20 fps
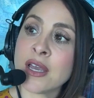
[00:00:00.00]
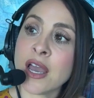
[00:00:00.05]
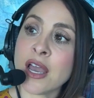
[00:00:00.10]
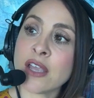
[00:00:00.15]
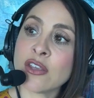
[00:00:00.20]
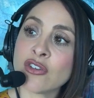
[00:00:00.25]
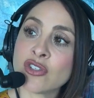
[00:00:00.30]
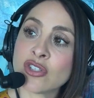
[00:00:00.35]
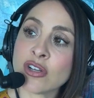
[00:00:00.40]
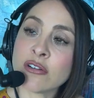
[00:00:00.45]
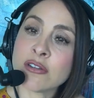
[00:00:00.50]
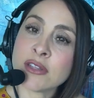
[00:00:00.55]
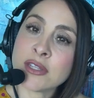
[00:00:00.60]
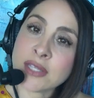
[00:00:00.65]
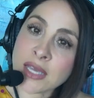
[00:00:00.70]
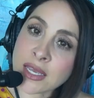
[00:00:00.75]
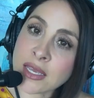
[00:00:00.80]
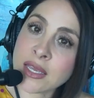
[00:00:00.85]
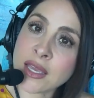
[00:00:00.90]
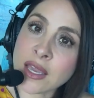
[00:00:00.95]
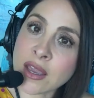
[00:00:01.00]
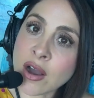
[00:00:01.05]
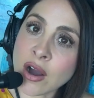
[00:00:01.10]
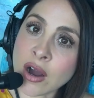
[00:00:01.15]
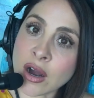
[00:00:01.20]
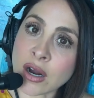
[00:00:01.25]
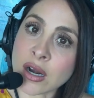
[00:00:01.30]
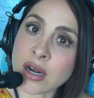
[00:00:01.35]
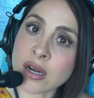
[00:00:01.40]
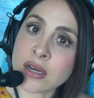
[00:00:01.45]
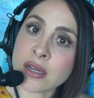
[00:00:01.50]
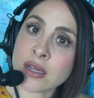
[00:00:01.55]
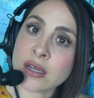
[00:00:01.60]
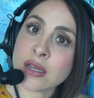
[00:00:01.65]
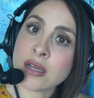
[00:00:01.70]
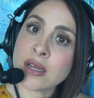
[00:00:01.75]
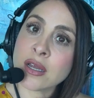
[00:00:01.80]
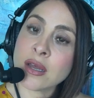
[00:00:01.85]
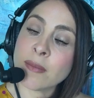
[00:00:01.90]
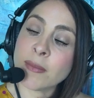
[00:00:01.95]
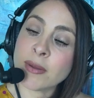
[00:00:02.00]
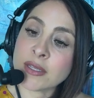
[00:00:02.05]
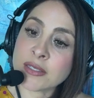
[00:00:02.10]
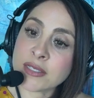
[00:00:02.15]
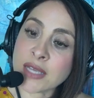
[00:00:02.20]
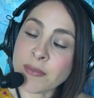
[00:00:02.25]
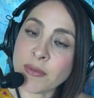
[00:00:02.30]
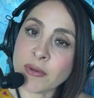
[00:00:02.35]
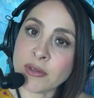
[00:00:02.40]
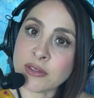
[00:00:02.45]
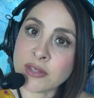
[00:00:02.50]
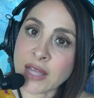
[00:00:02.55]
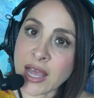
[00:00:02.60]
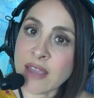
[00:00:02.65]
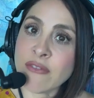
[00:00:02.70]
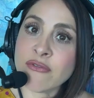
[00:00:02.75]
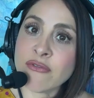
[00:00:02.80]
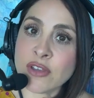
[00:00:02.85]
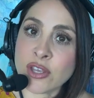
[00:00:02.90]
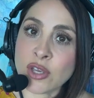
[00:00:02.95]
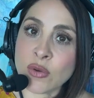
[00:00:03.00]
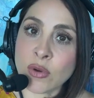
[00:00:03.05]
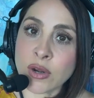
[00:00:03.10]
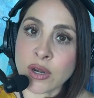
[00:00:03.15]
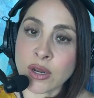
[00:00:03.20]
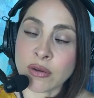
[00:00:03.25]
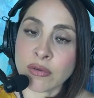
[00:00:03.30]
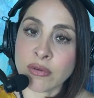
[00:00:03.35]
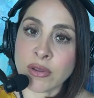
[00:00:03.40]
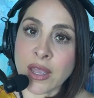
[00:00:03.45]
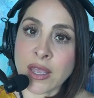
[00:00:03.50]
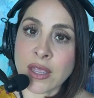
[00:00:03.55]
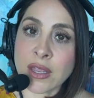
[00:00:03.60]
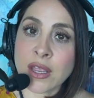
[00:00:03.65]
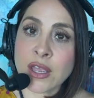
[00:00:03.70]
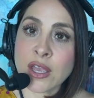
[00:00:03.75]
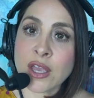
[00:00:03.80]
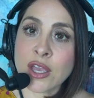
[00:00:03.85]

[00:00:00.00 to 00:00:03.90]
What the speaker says: and you start thinking hard about the type of life that you want to create,